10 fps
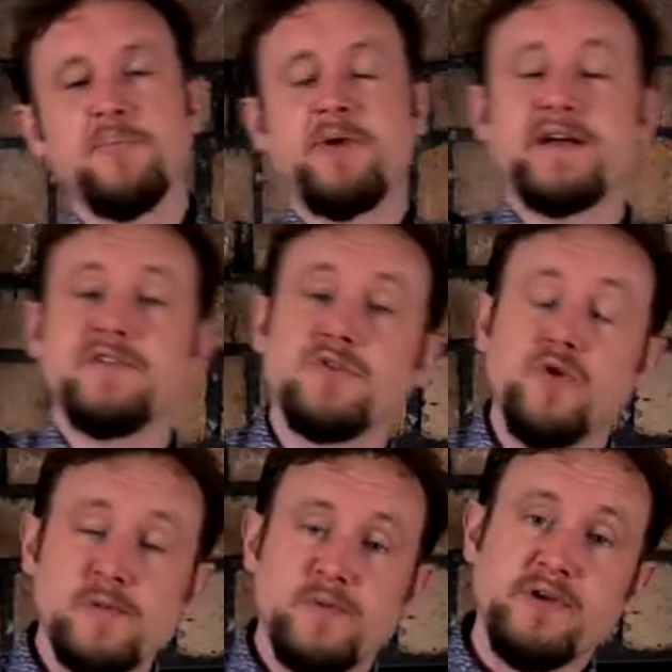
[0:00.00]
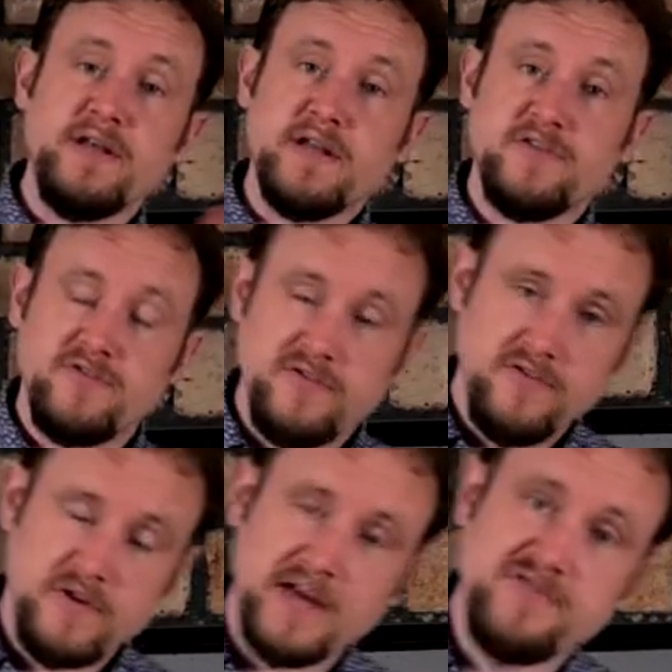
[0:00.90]
practice going between
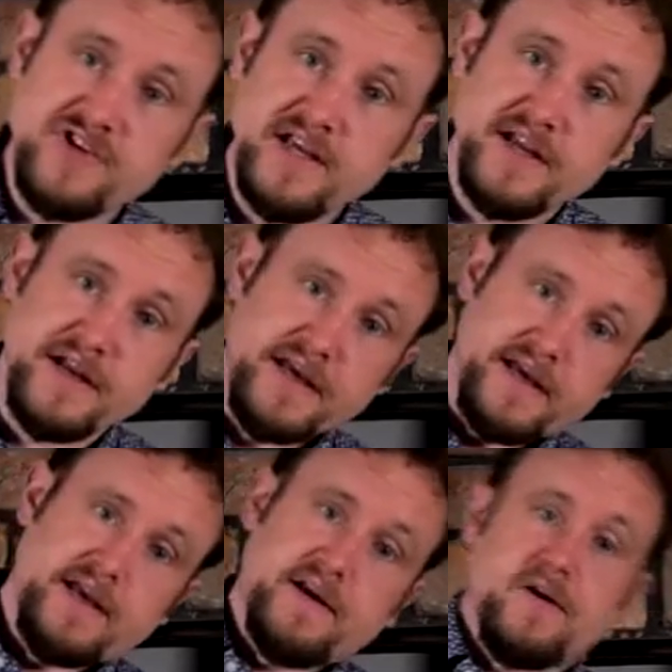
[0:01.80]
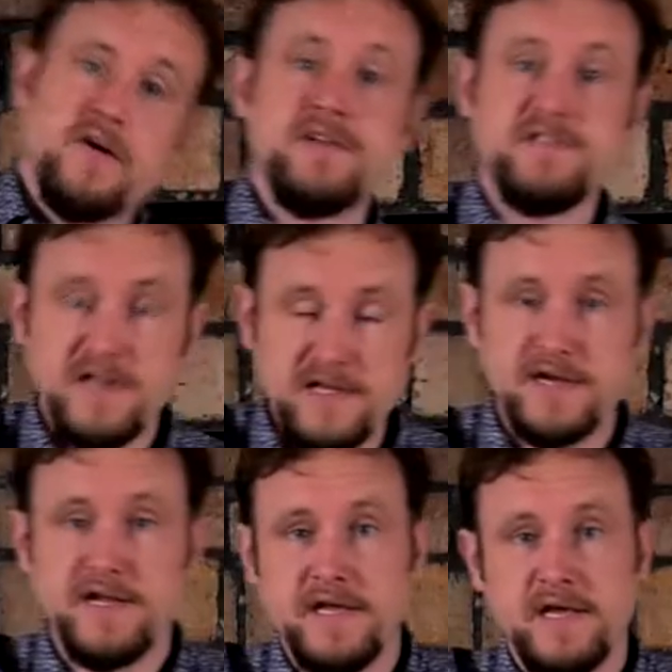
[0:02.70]
a G and an A, or a D and
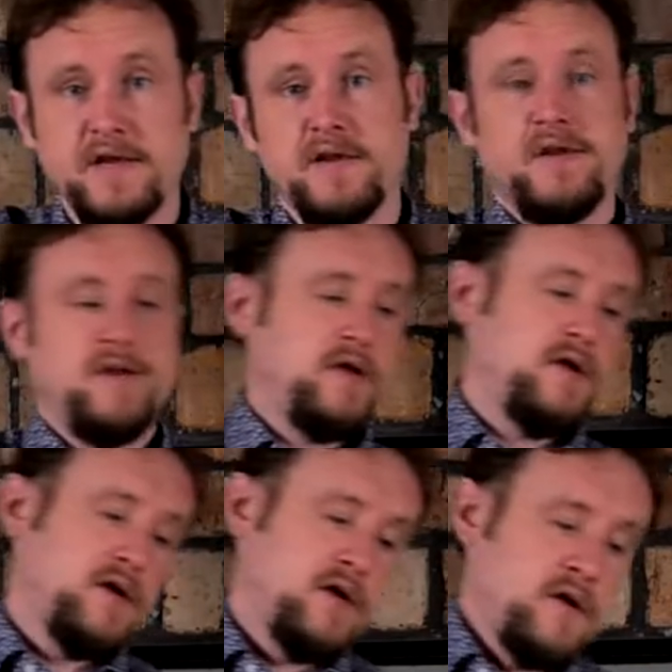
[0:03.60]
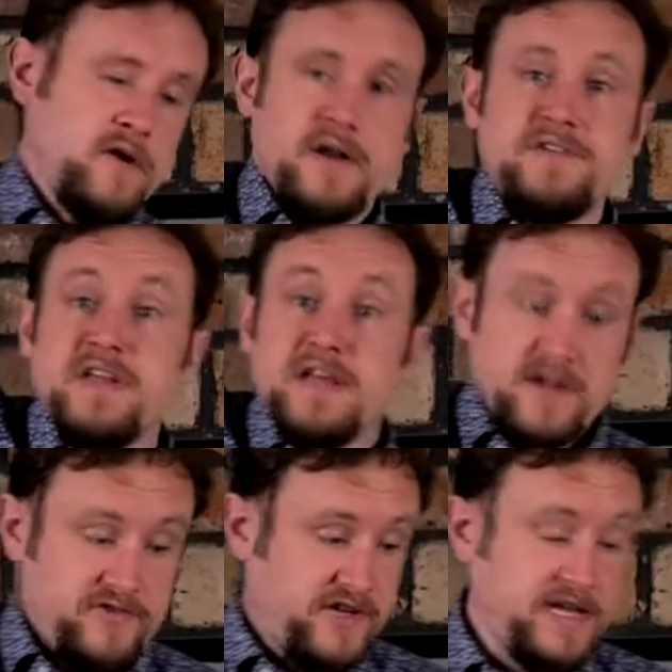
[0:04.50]
an A, or a D and
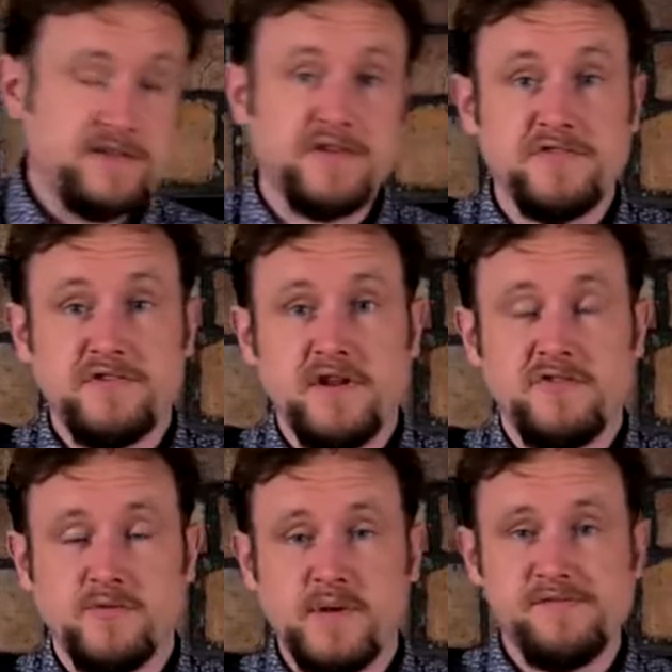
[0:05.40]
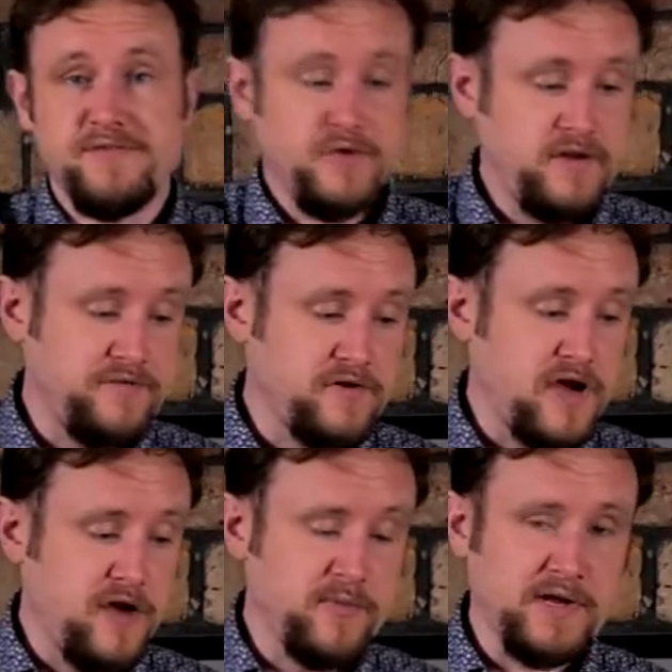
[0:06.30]
a G at this stage. So we have a few different
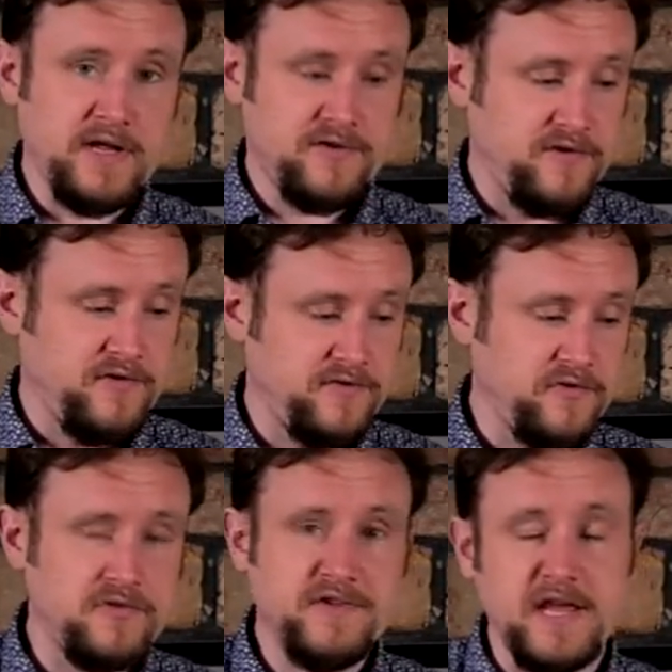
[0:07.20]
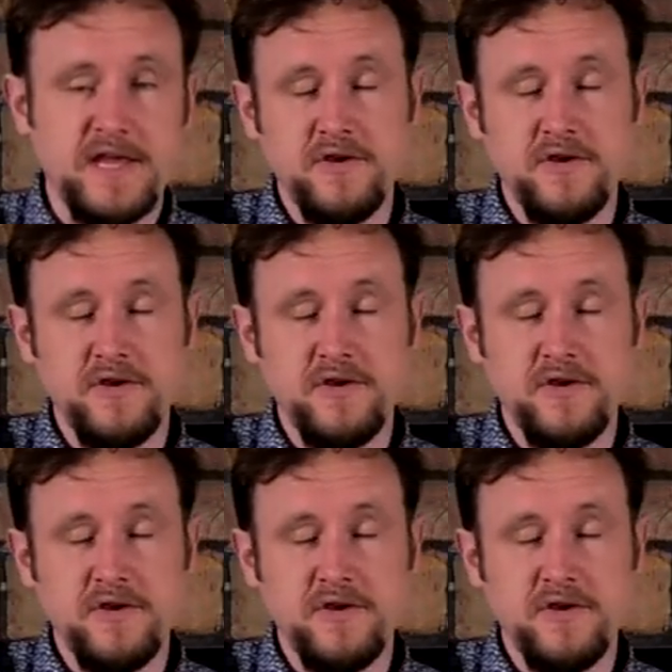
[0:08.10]
combinations. So to get